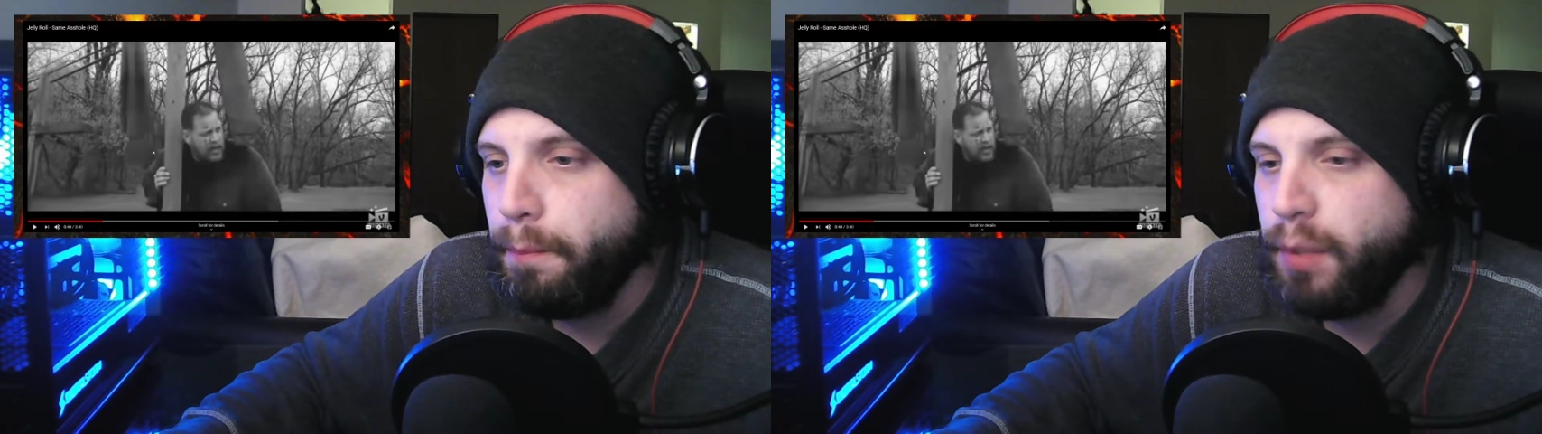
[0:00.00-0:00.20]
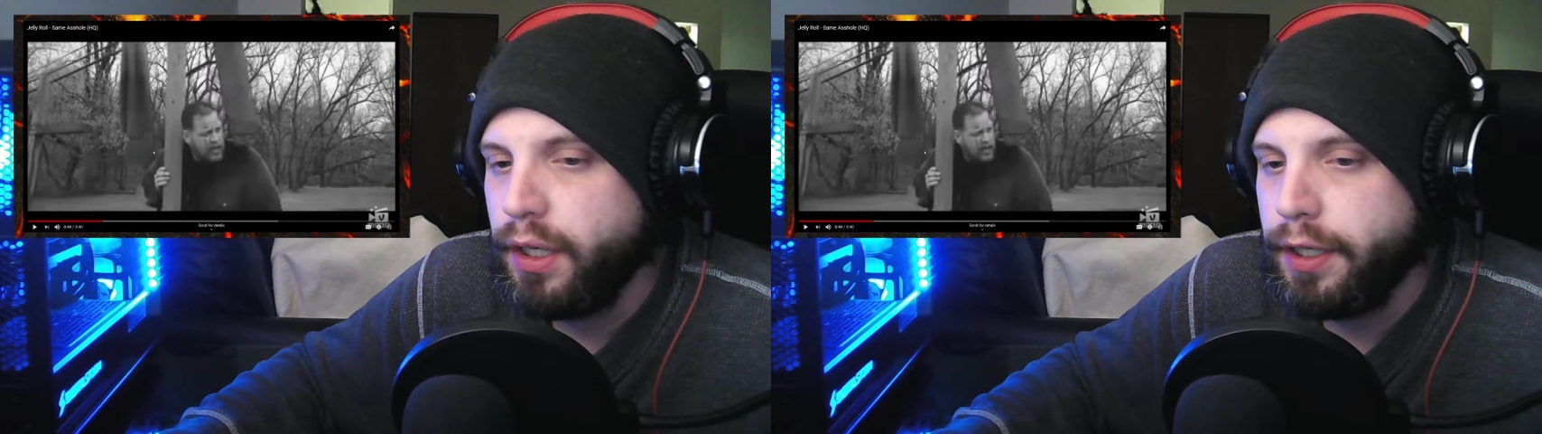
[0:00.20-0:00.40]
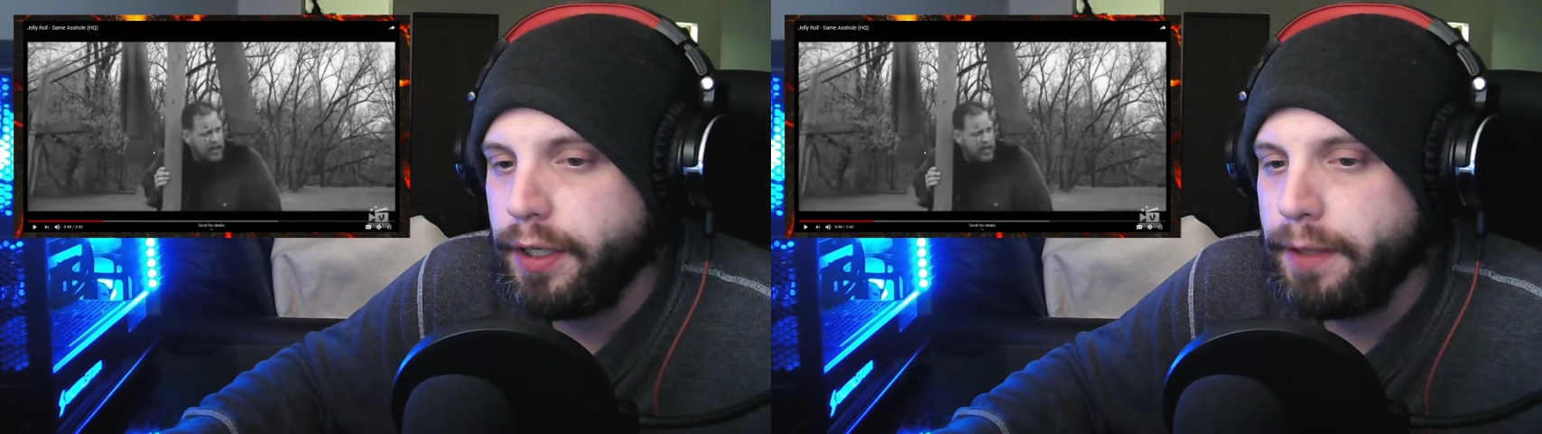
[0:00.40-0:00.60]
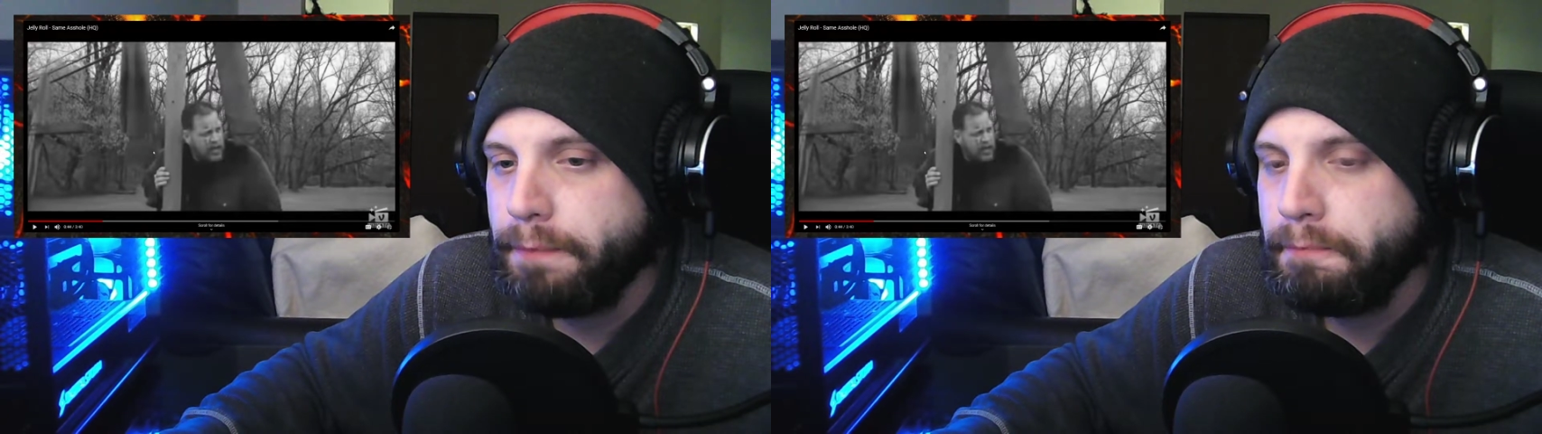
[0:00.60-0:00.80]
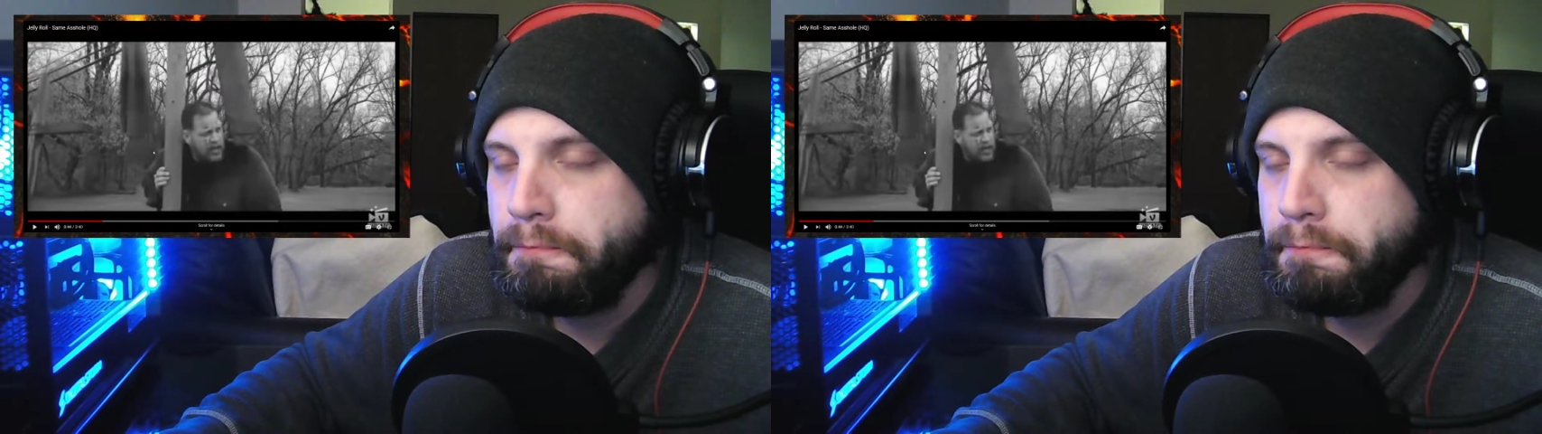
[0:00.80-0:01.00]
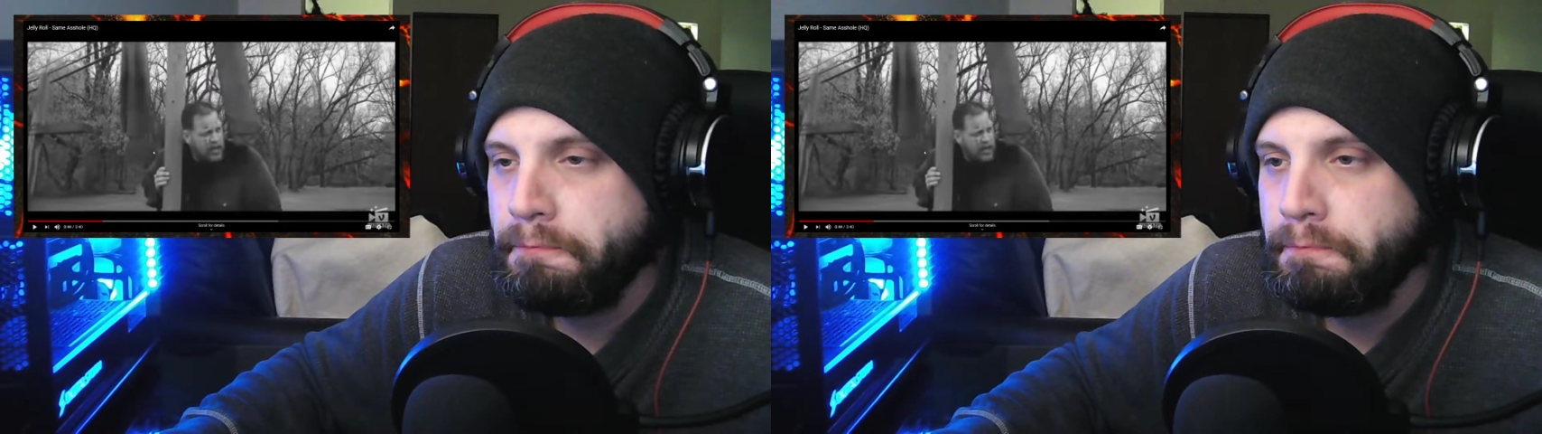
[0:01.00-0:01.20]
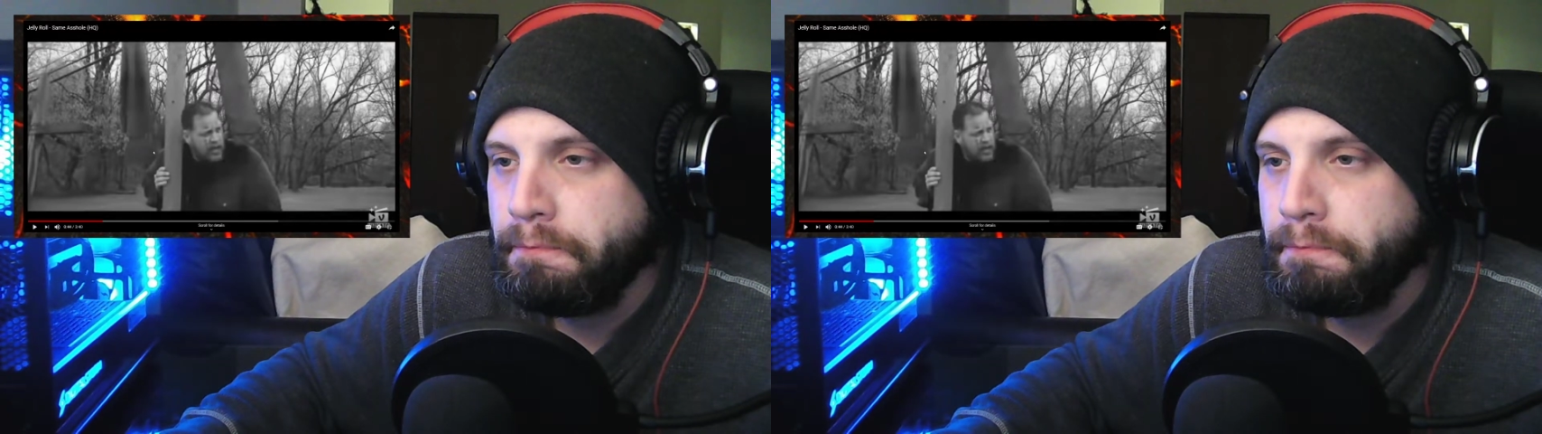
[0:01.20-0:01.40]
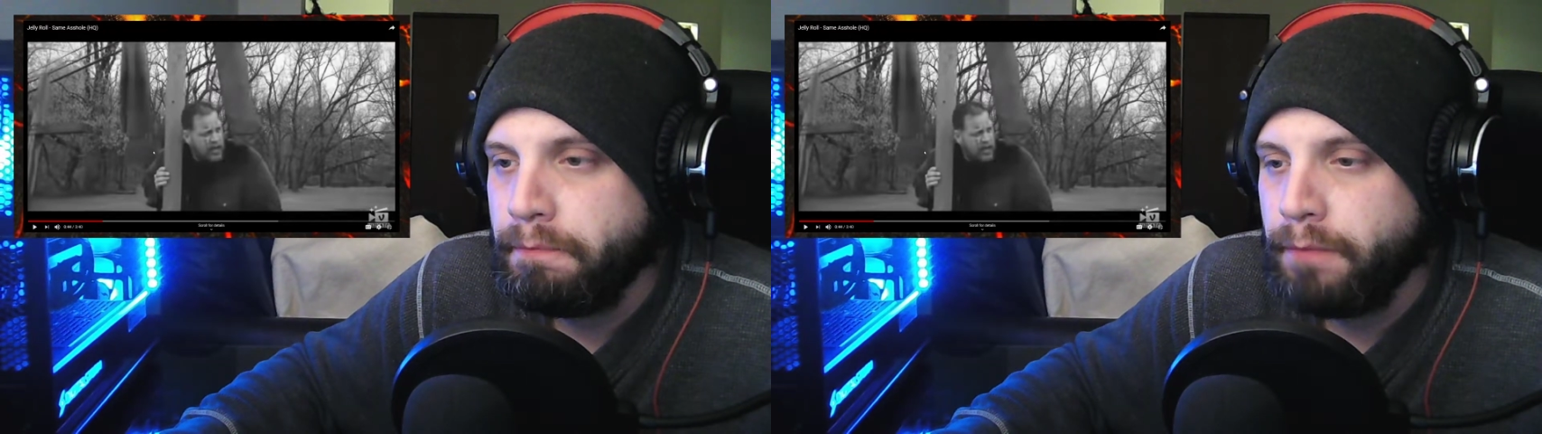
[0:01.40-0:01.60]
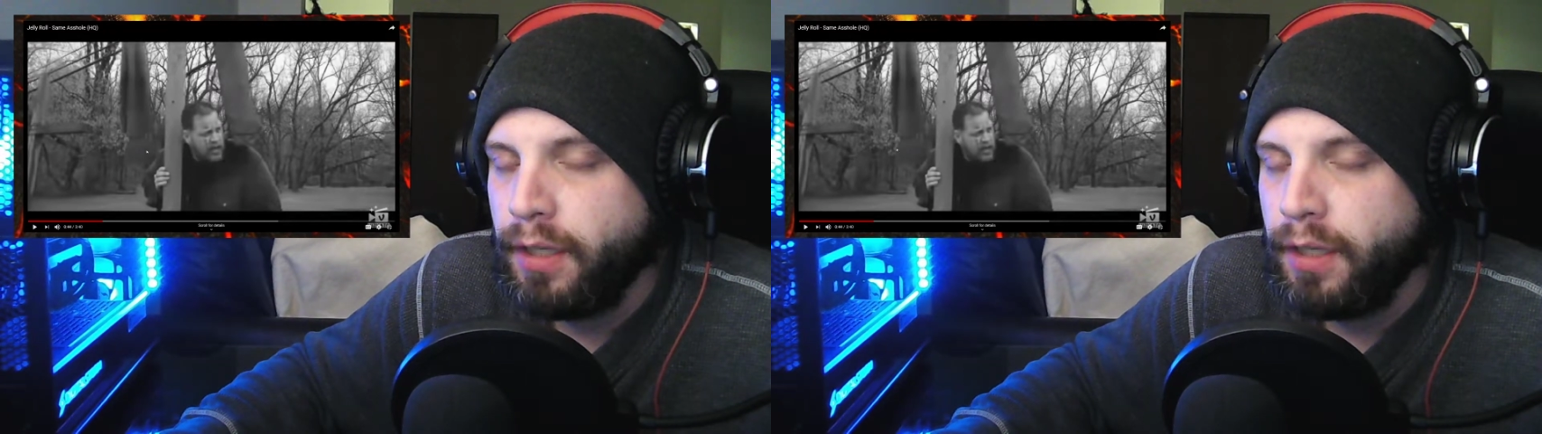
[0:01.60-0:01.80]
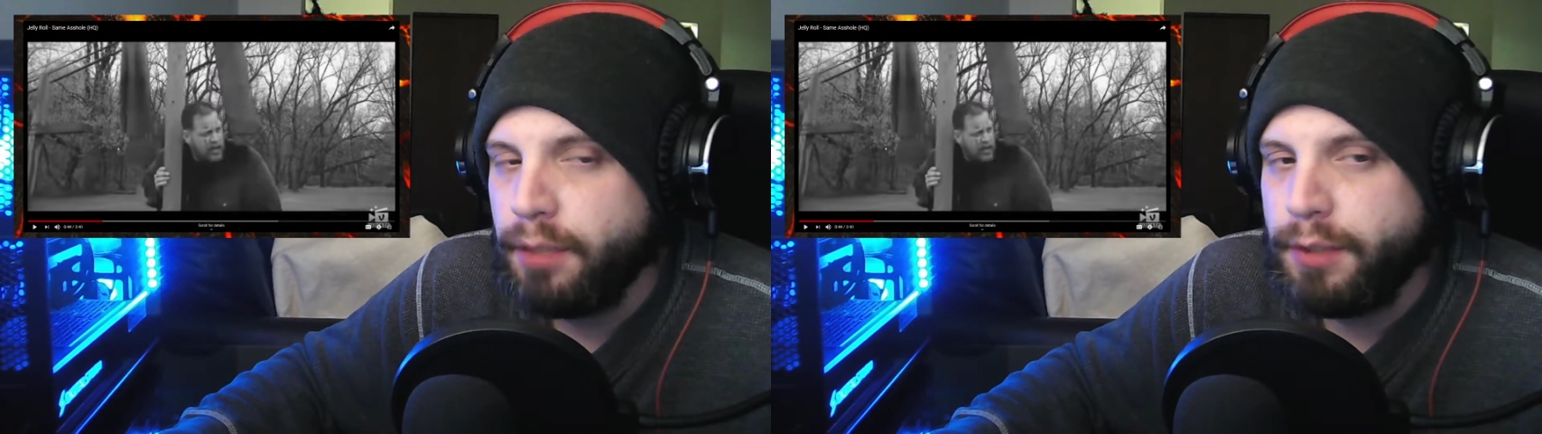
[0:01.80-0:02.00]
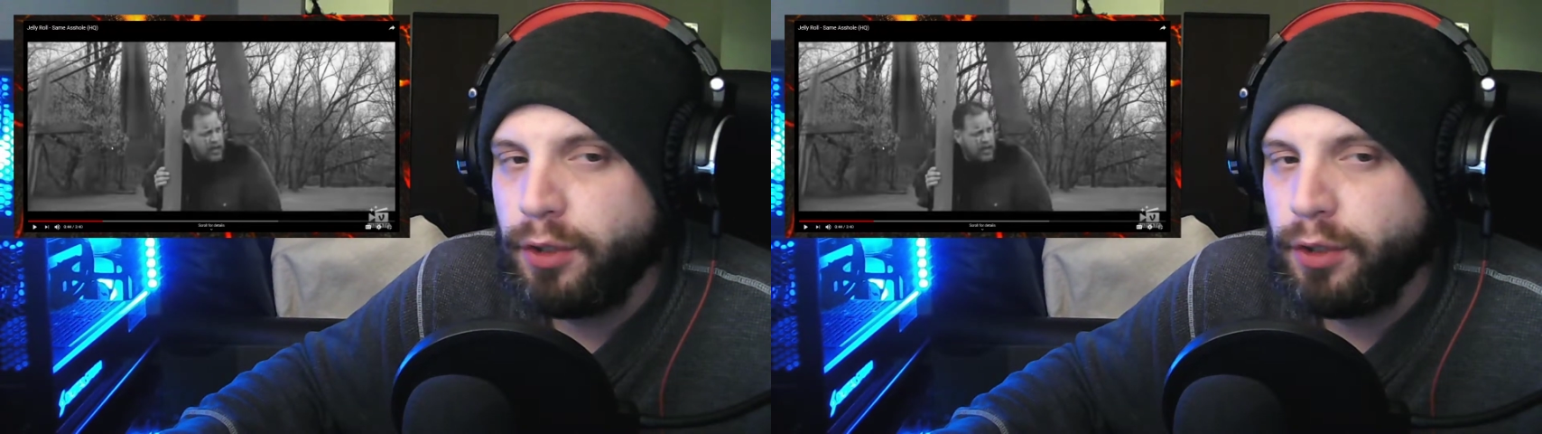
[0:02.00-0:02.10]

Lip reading: but let me